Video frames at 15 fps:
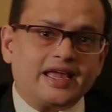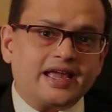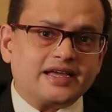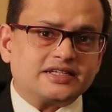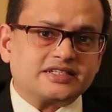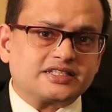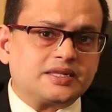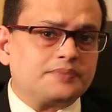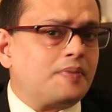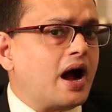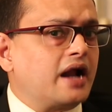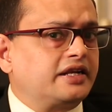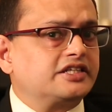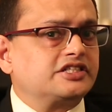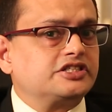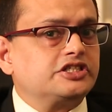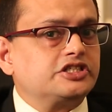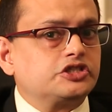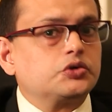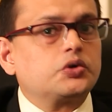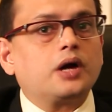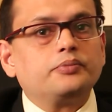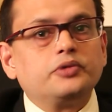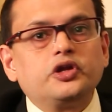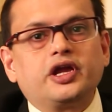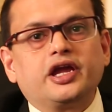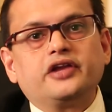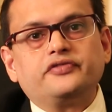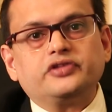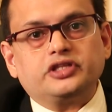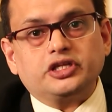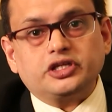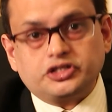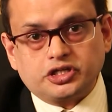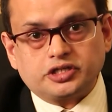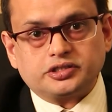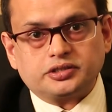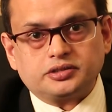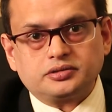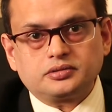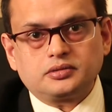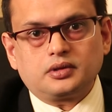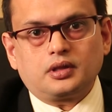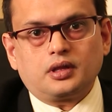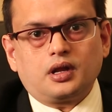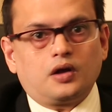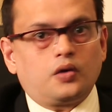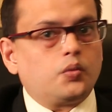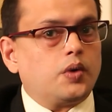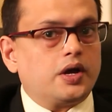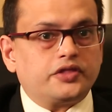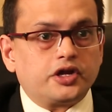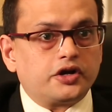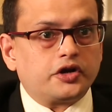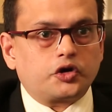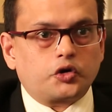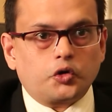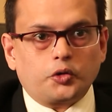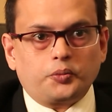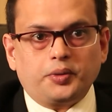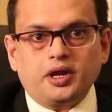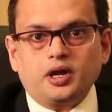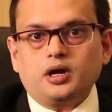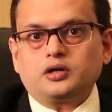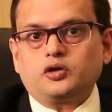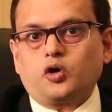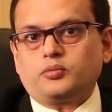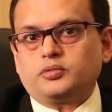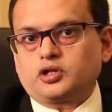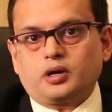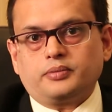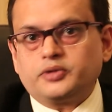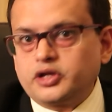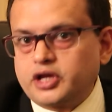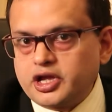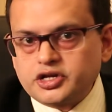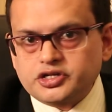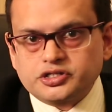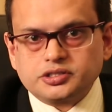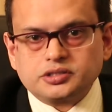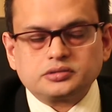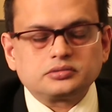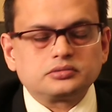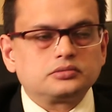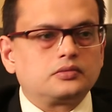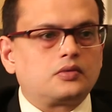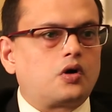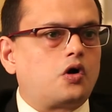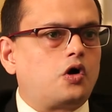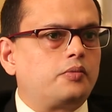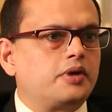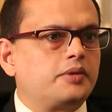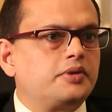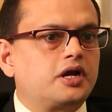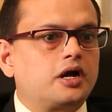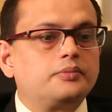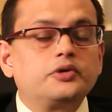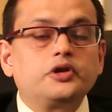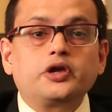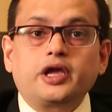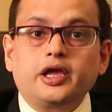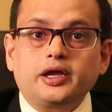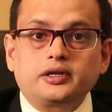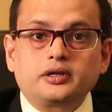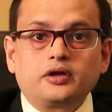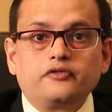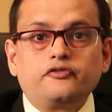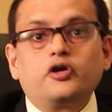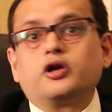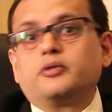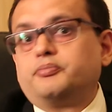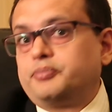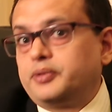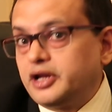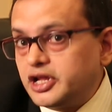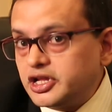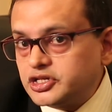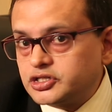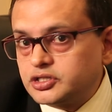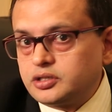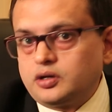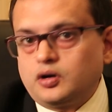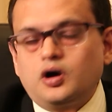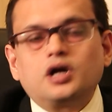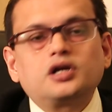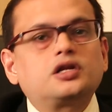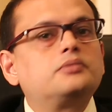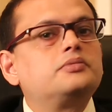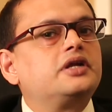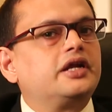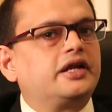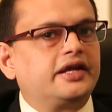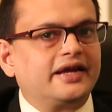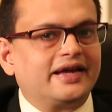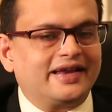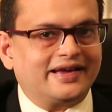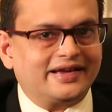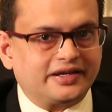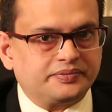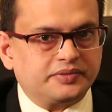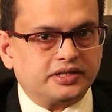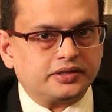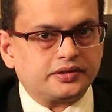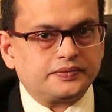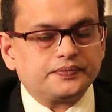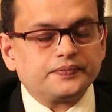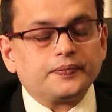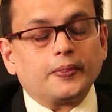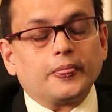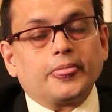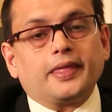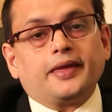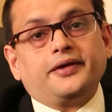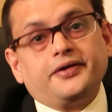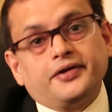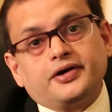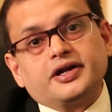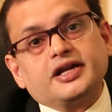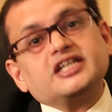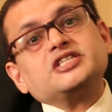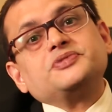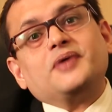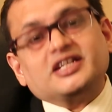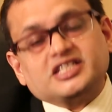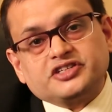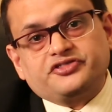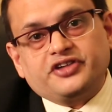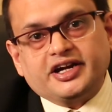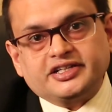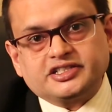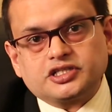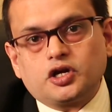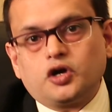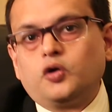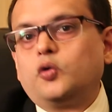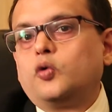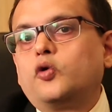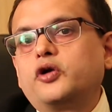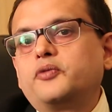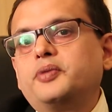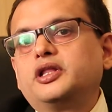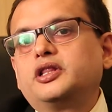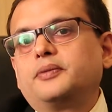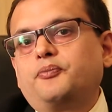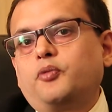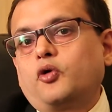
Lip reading: case the parties need to communicate with each other, whether it could be a normal communication or maybe communicate for a breach or terminating an agreement, here it specifies who would be the